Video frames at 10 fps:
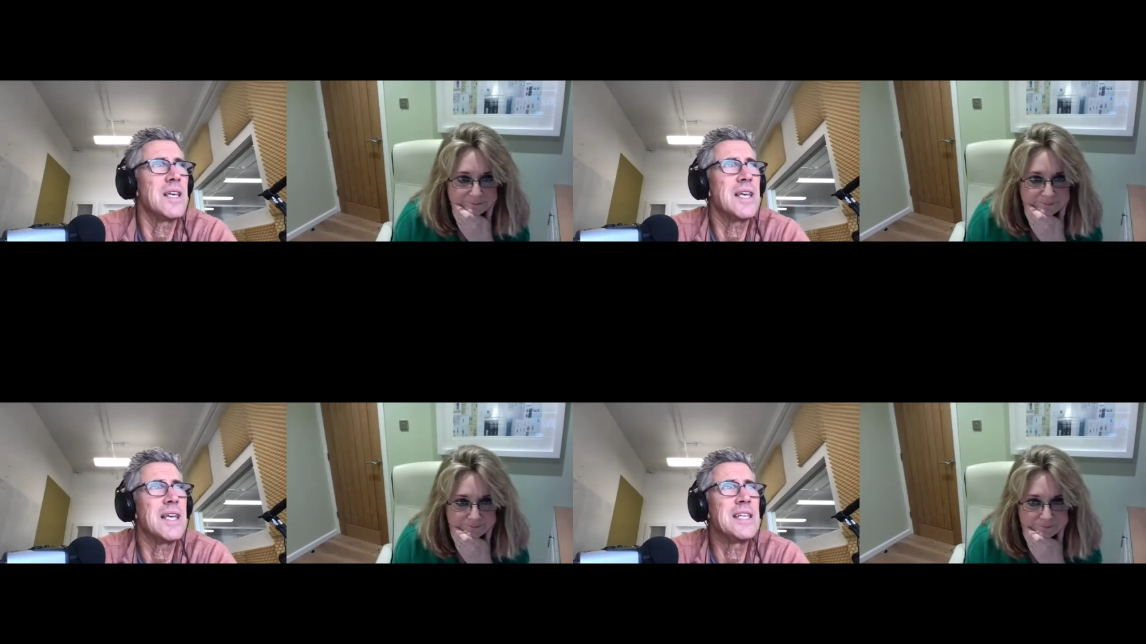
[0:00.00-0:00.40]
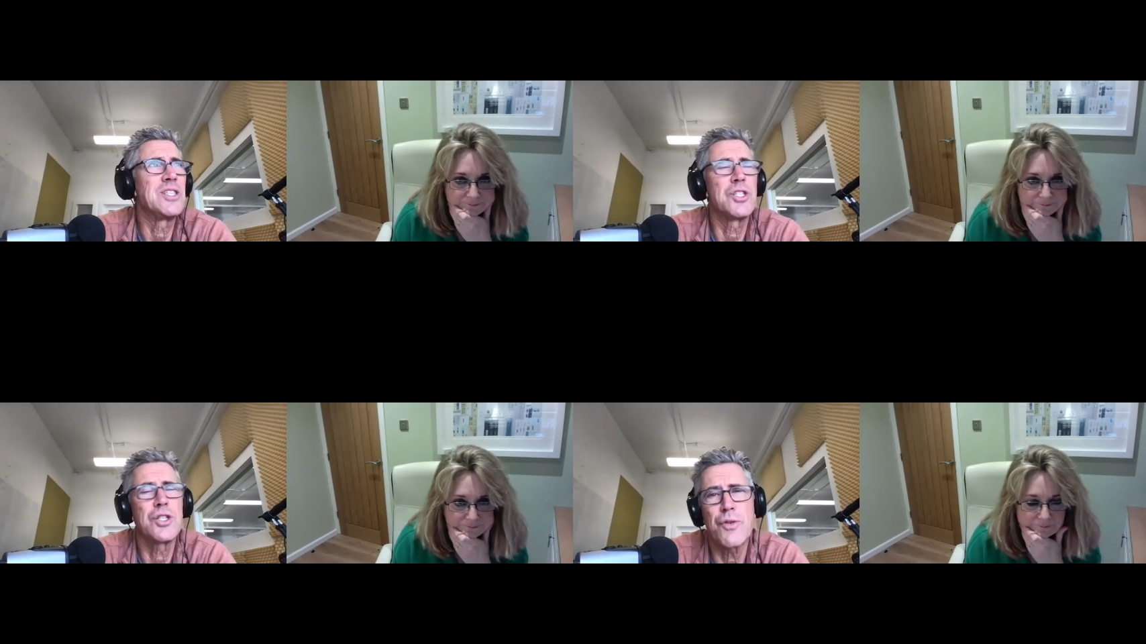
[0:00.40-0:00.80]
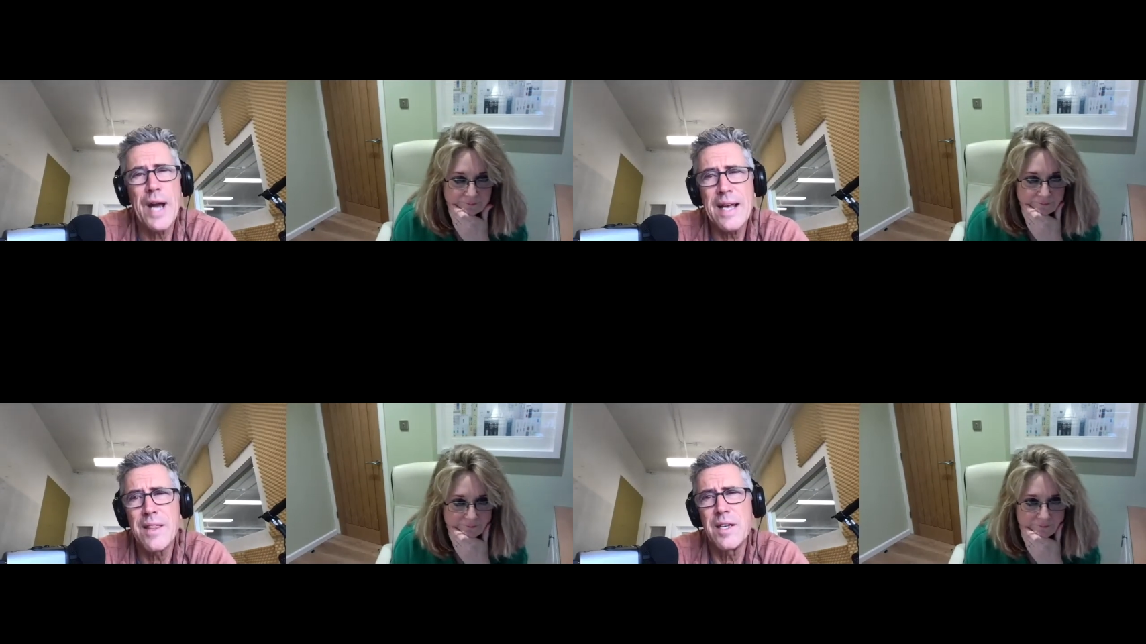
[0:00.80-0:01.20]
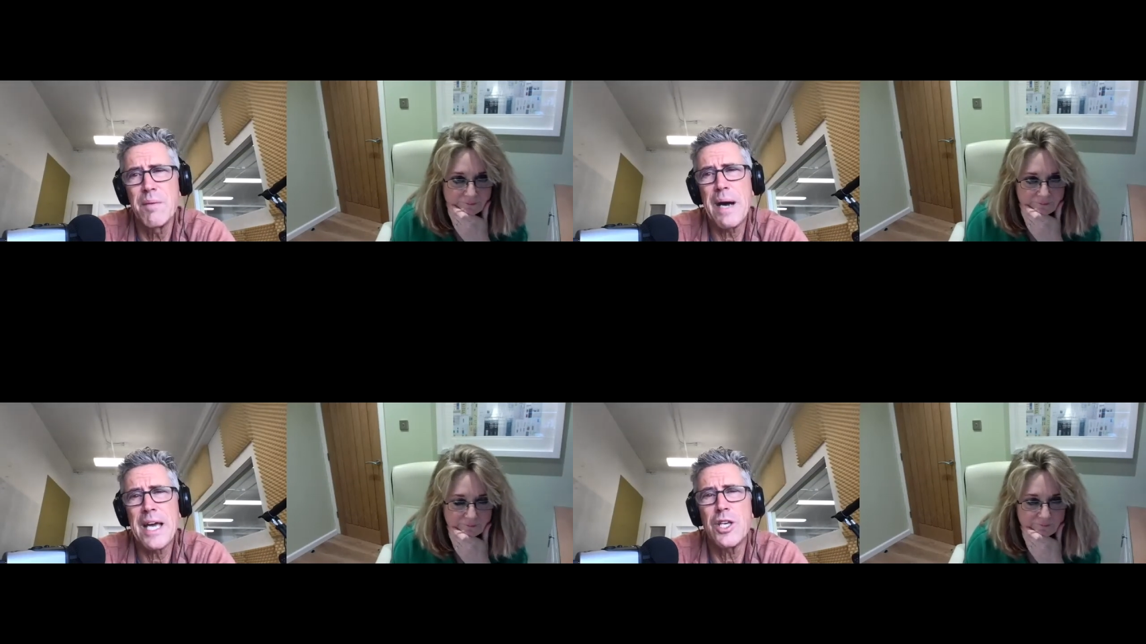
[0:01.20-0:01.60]
Speaker 1: is strengthened by
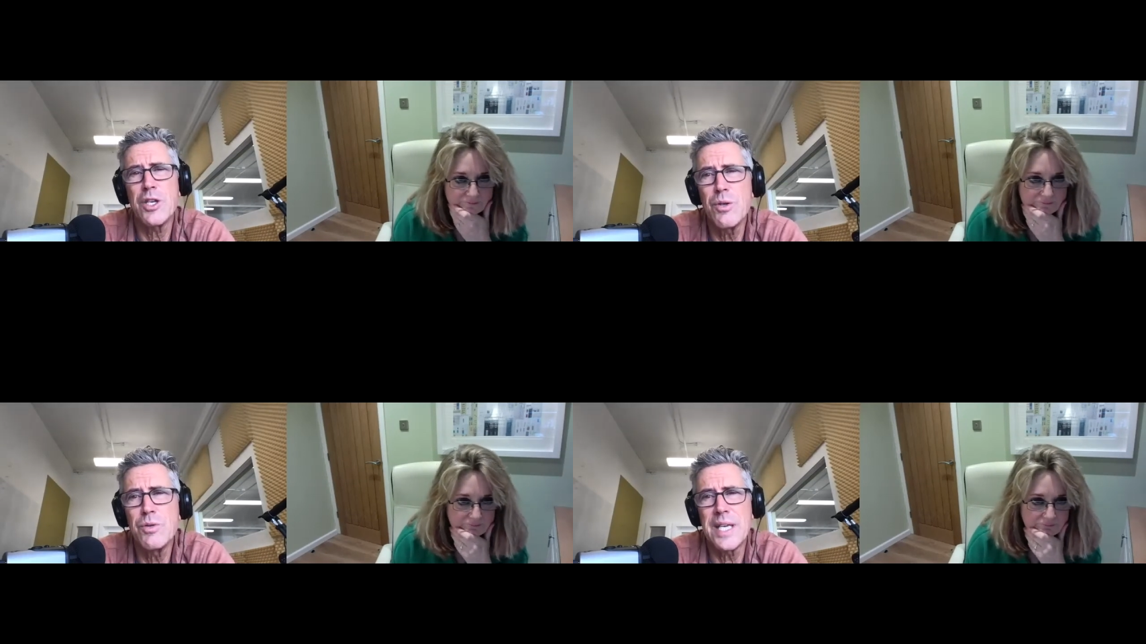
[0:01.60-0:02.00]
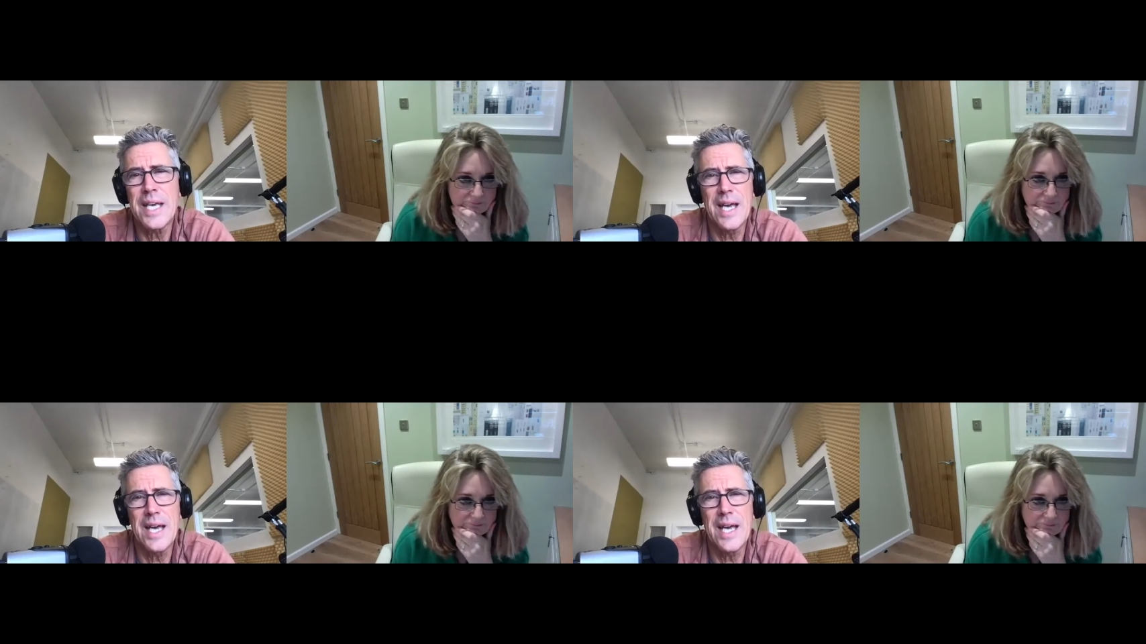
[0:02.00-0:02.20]
using it.